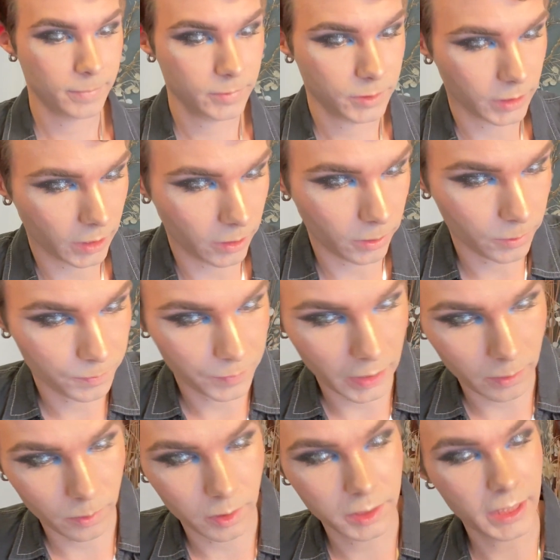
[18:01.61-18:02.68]
So
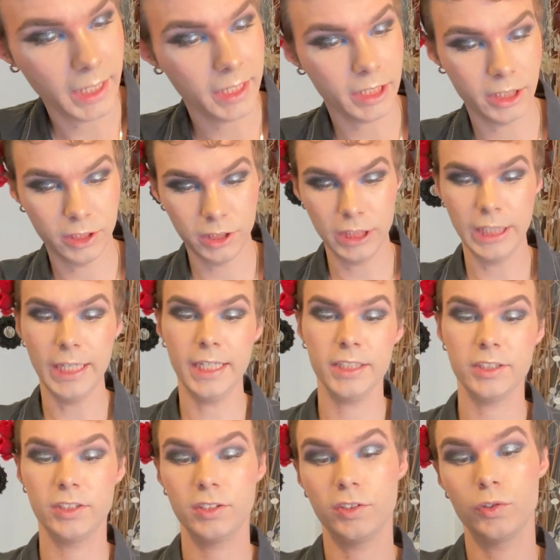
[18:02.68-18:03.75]
I'm going to take a
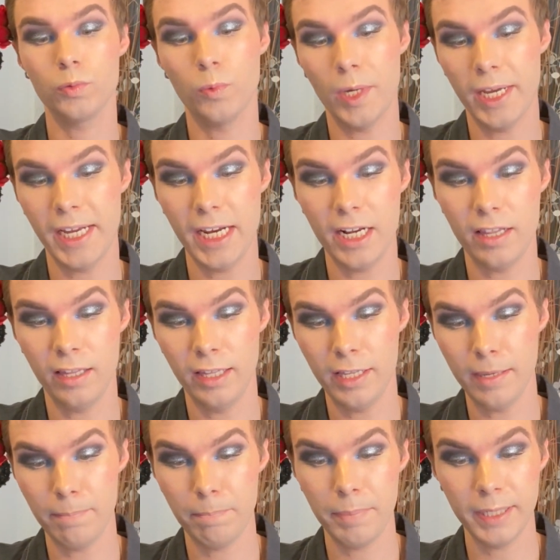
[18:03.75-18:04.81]
NYX Suede
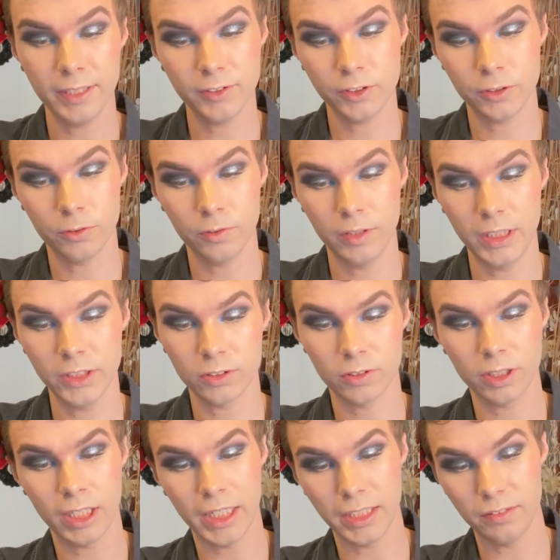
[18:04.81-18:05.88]
lip pencil. These are
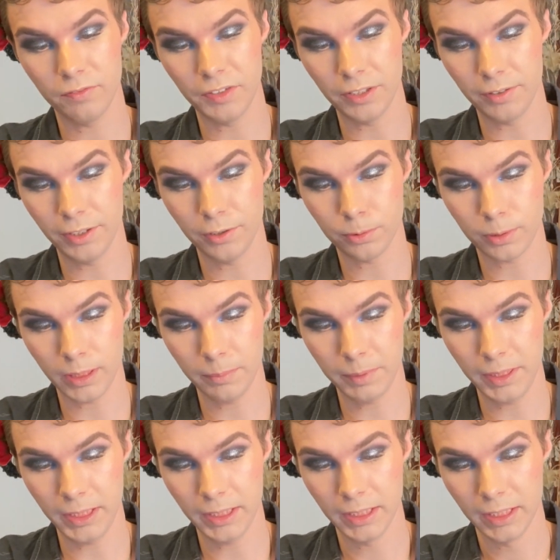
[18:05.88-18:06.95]
kind of very
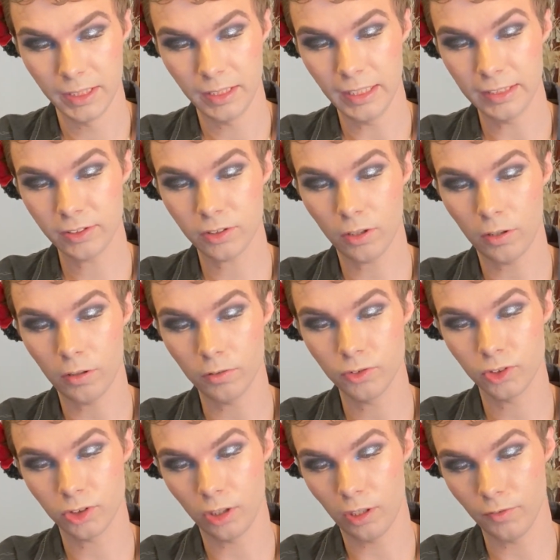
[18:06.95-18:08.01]
creamy. It's called
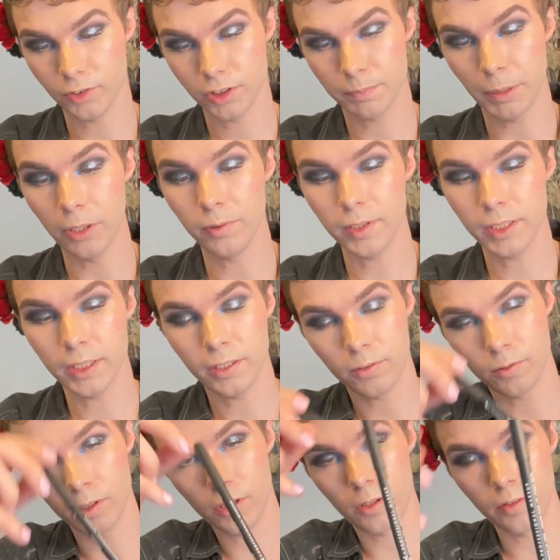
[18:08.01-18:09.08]
Soft Spoken. I'm
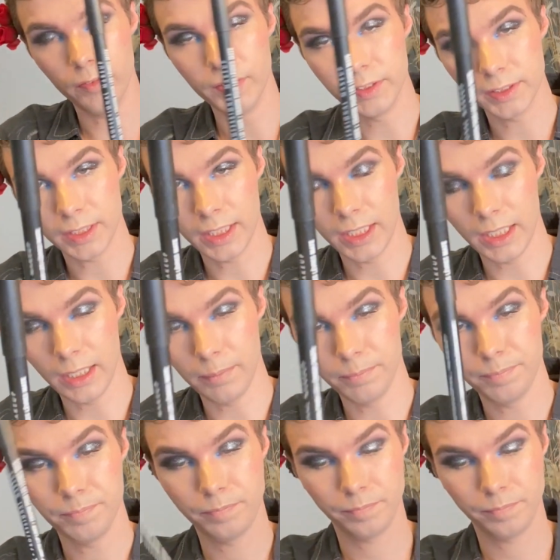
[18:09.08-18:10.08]
going to hold this up.